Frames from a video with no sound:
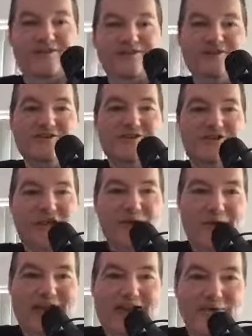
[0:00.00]
So
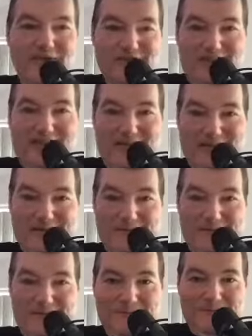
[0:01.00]
how was that?
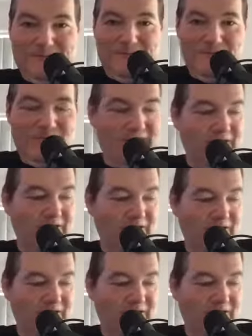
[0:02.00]
Now